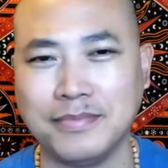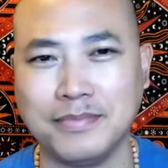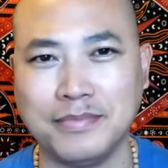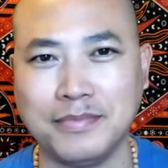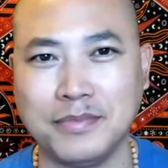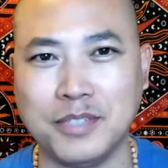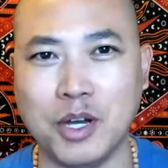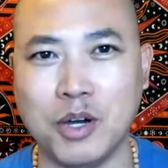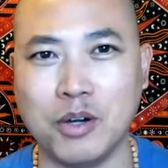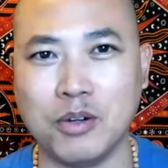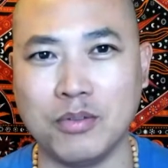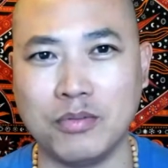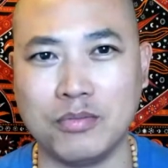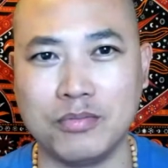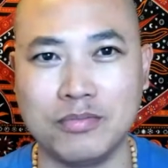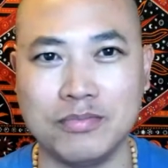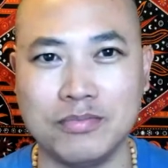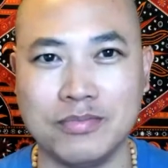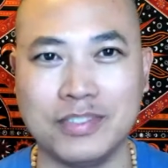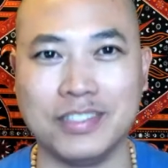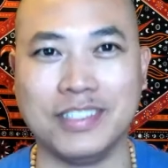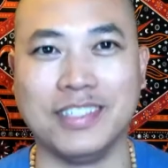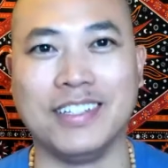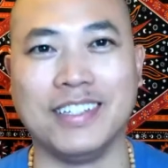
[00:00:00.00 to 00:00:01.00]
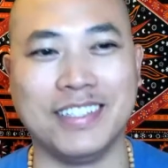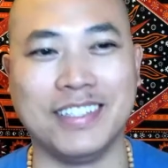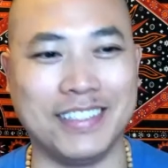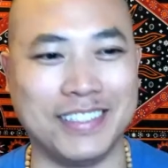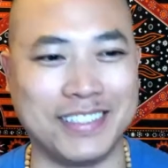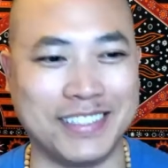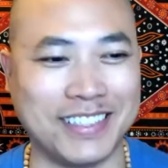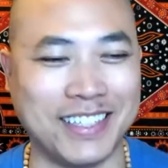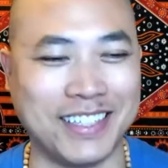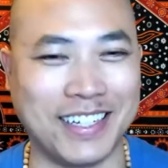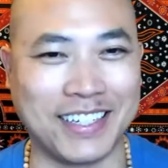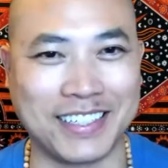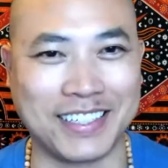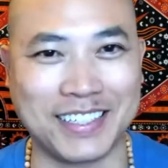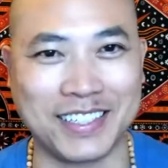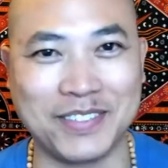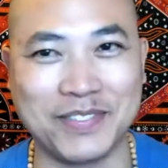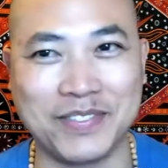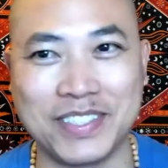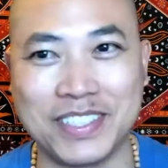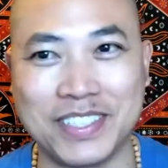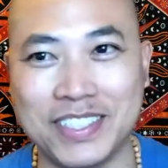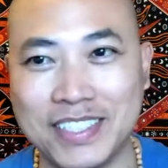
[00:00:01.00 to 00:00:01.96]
No, it's not going to be